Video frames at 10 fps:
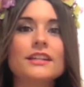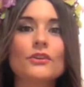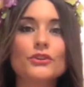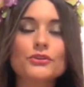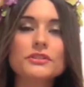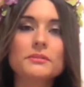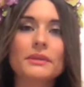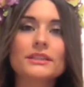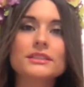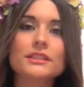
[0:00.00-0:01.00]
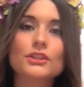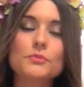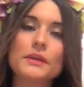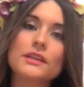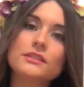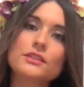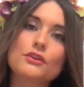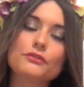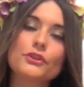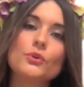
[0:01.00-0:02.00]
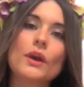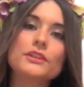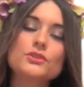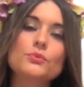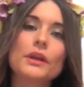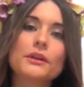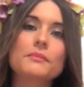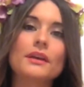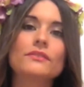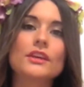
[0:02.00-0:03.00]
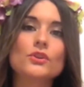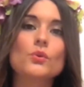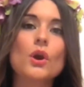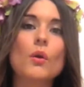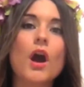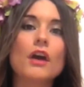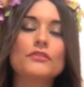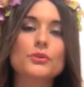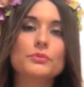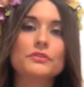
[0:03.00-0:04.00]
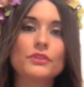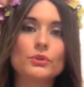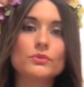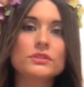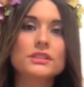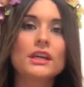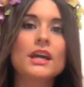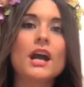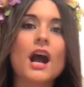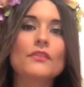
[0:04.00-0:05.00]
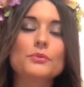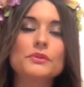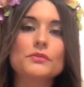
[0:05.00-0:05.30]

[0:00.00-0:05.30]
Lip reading: Now, in order to make this a little bit easier for you, I do recommend that you go off the reviews. The